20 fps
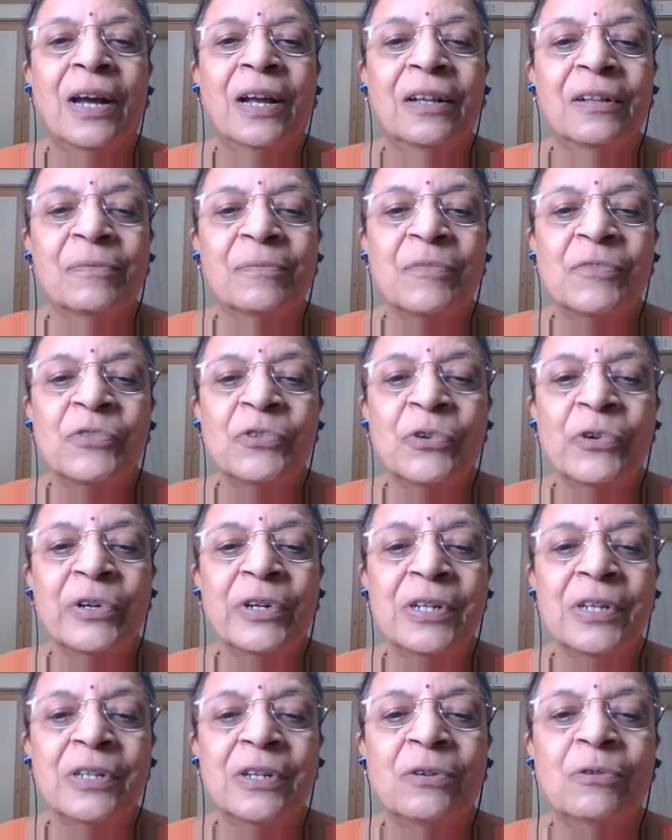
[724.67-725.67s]
n. So it
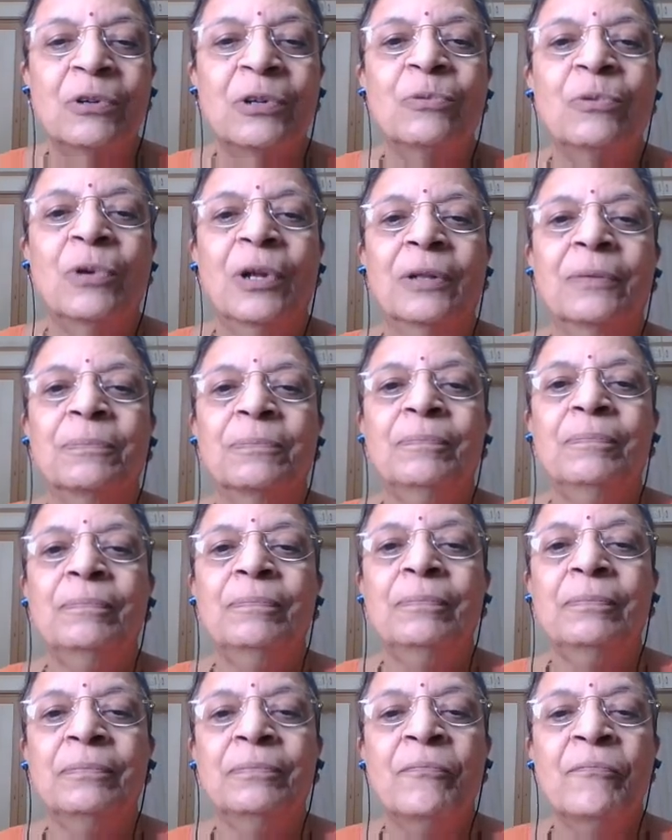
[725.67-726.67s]
is equal to 1.
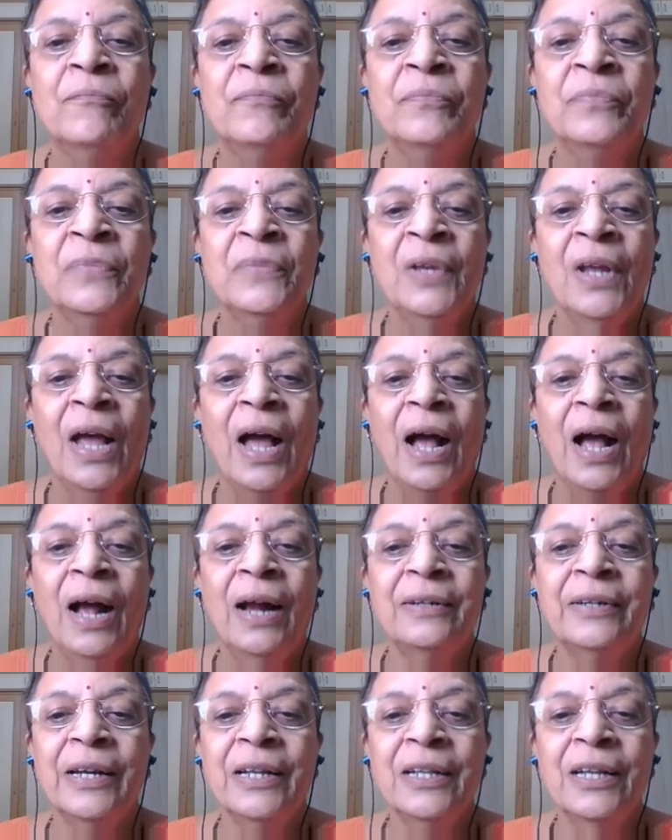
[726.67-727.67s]
At
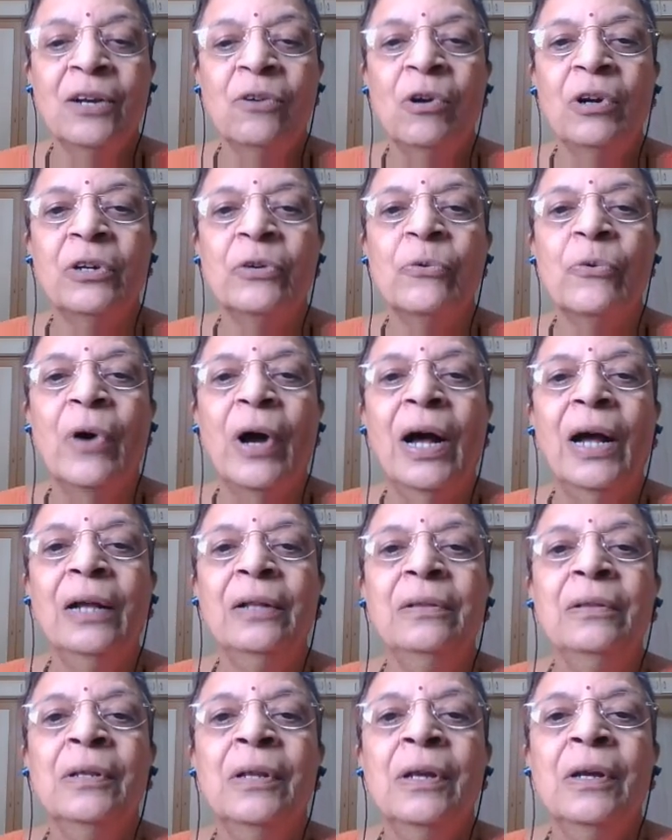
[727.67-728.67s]
n equal to 1,
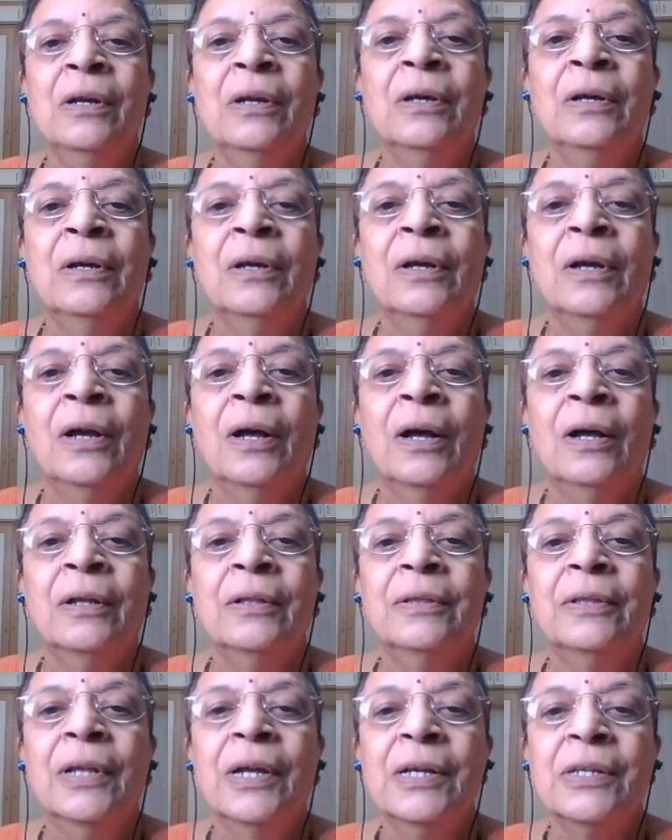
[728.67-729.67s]

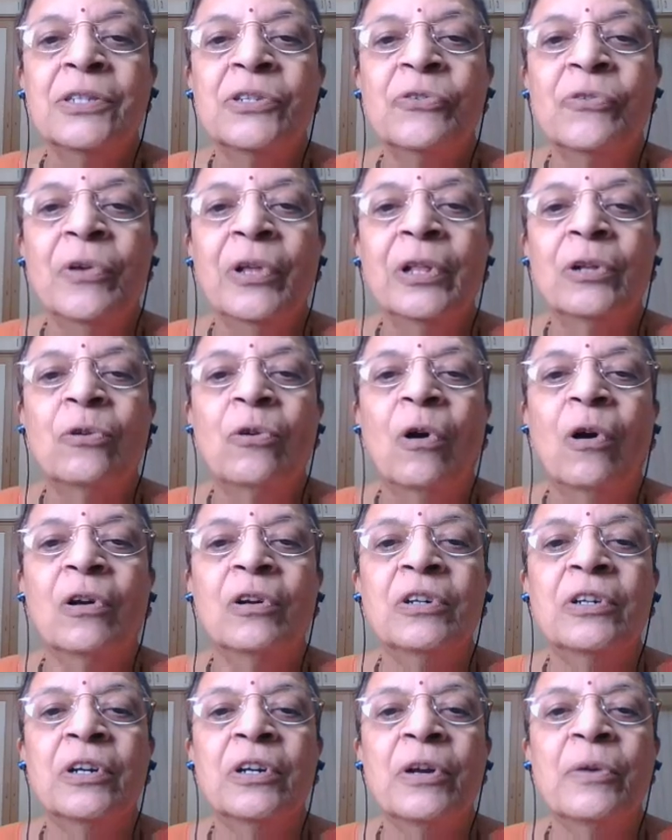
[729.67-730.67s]
this will
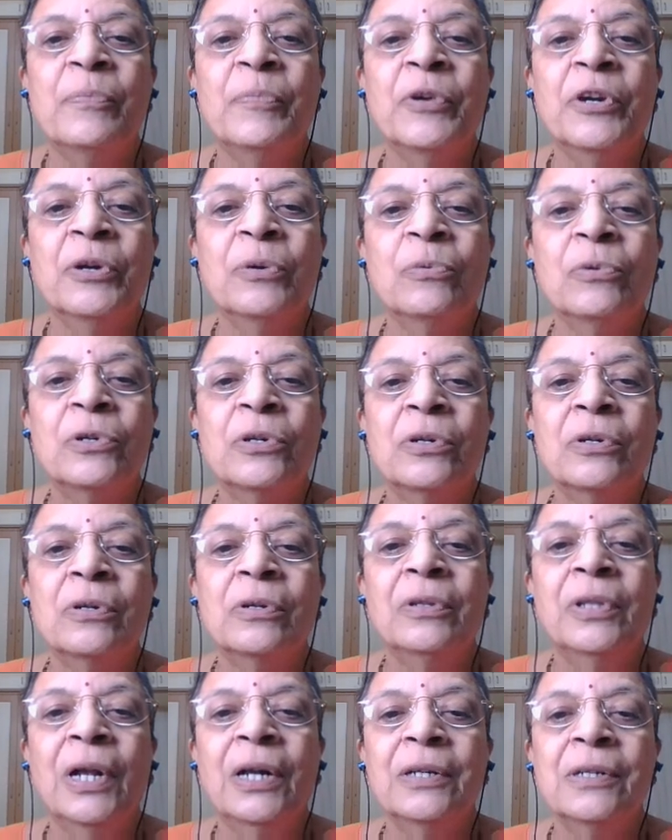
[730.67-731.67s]
contribute,
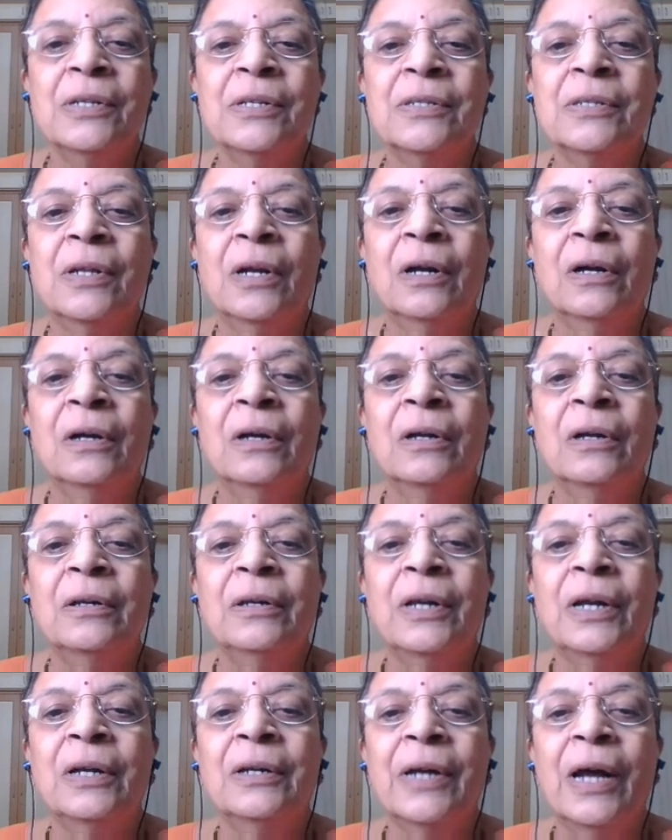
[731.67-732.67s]
that is the
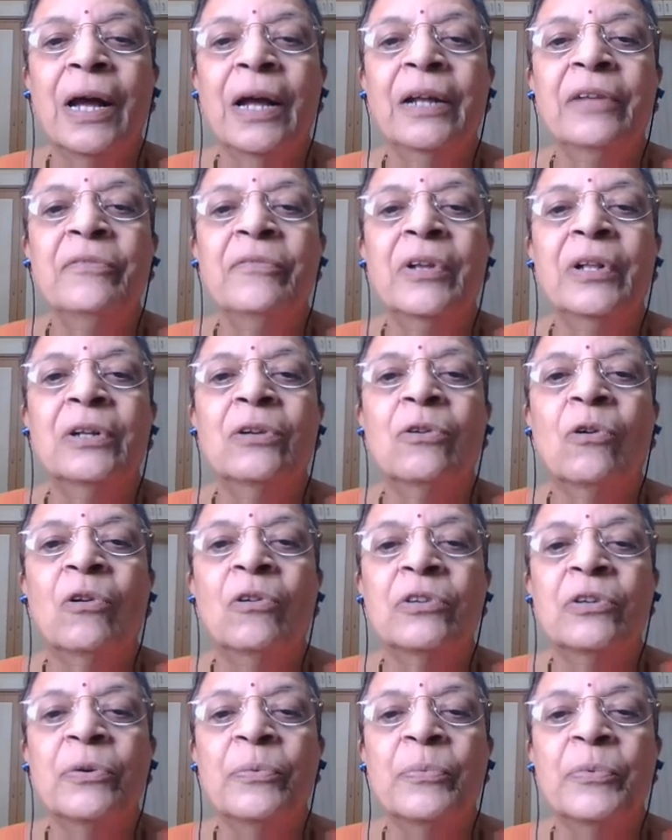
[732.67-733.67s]
delta n will
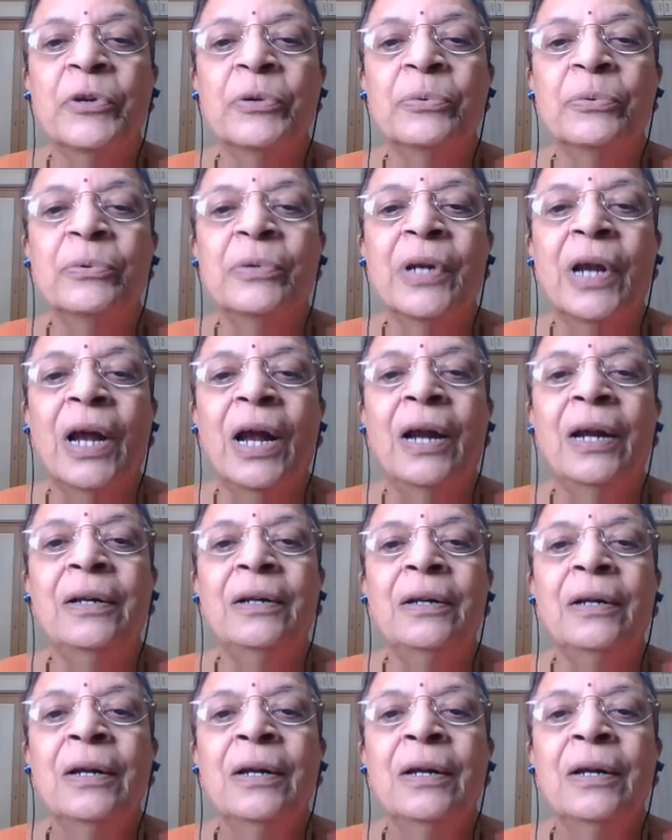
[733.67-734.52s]
contribute and